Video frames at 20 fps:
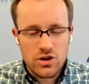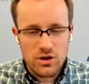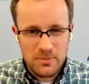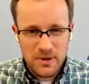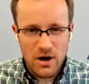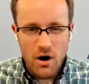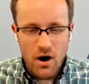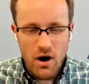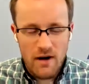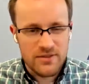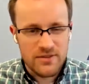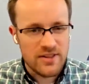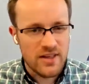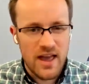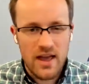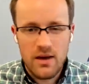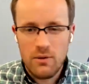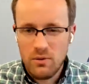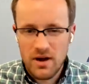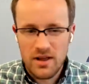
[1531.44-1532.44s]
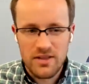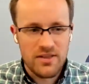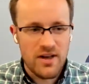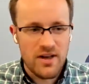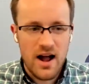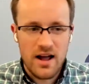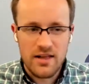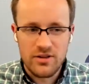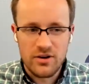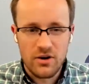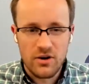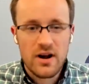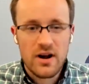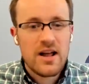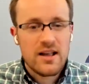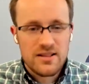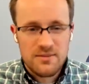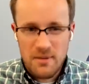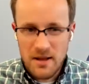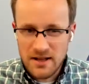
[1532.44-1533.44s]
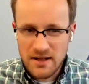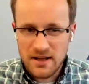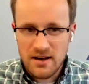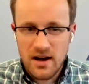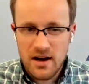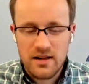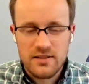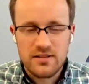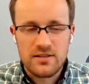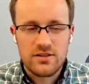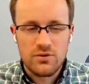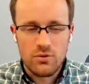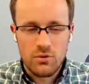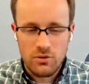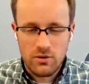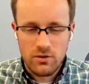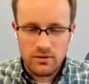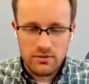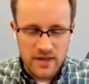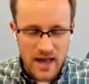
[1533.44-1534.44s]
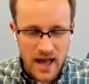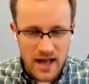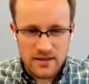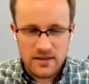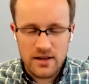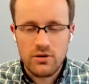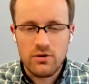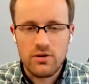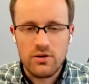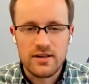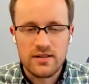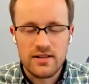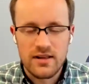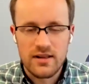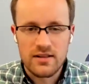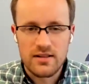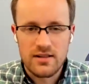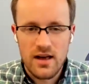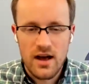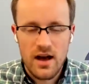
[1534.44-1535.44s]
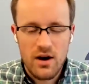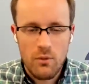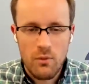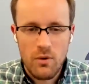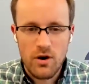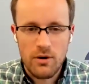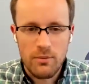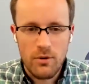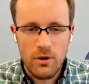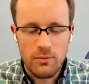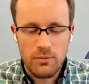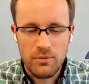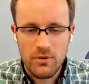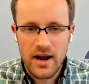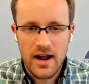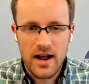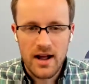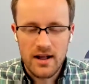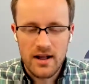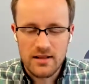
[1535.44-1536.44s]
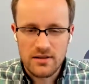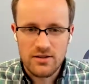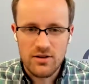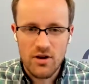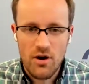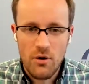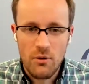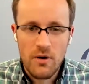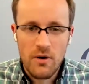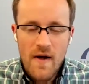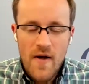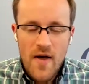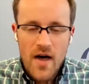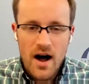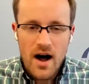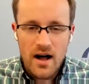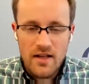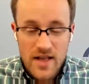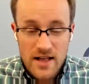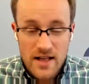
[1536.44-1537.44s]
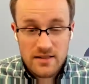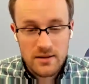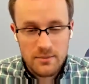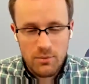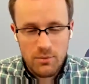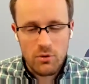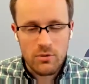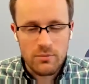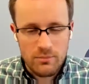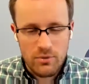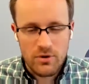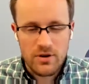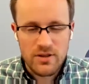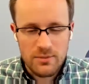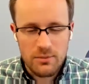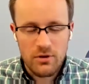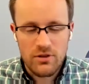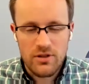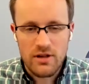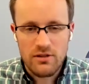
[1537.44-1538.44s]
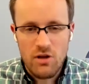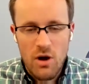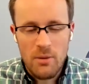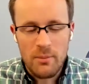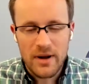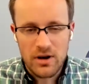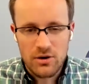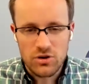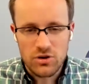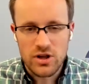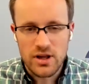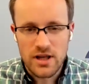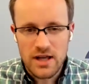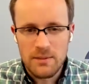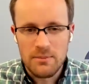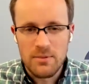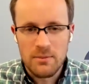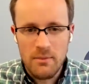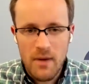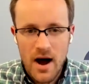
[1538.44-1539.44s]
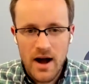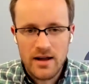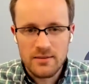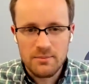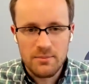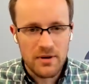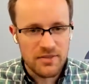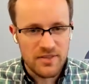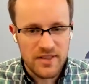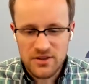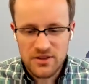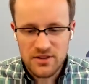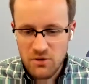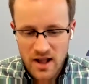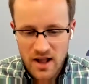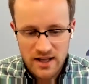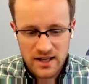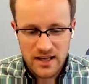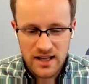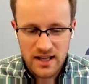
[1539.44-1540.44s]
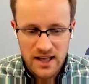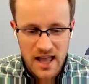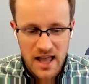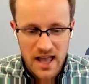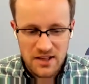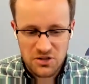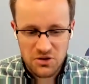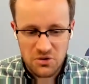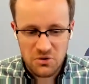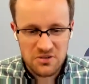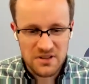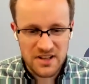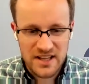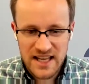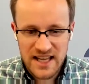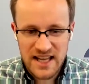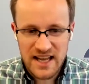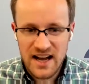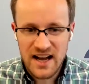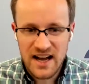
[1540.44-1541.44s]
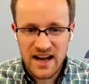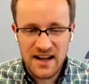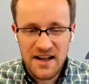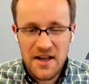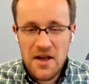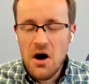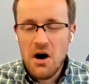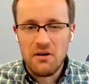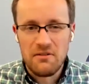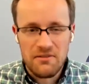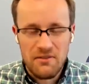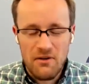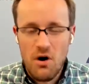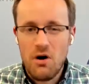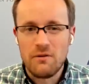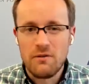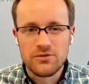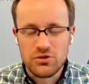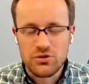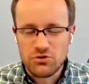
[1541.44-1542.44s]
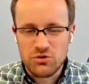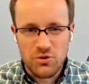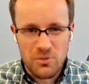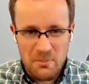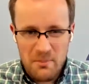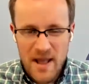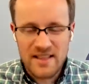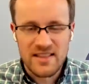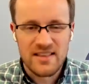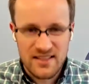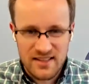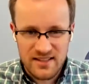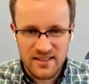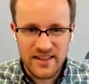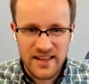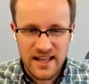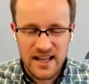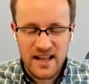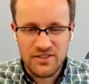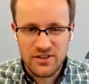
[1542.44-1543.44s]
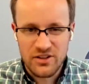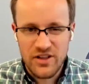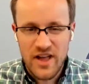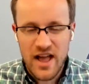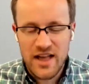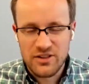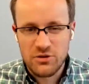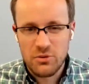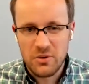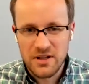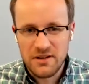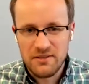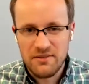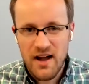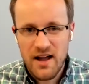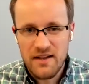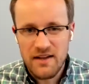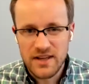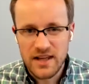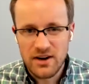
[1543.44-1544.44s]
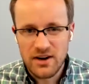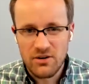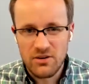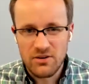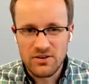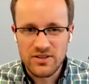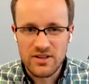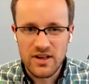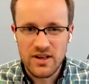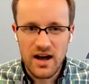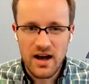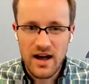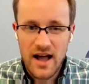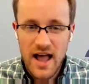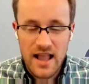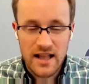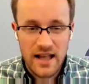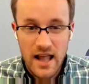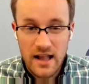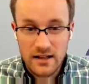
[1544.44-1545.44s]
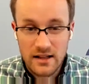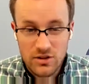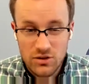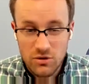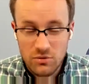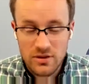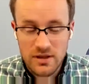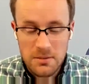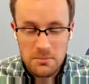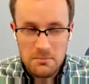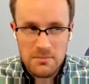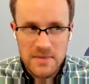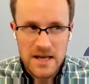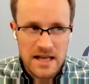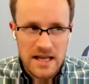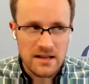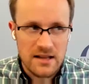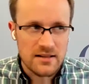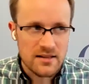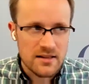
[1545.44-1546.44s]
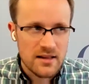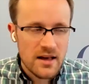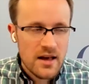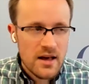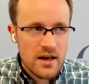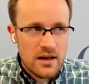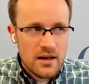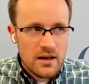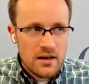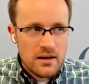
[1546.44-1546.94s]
should be offset with either spending cuts or tax increases where appropriate. And so that's an important principle that lawmakers should keep in mind. But this credit, it has certainly evolved tremendously in the last 25 years. And it certainly means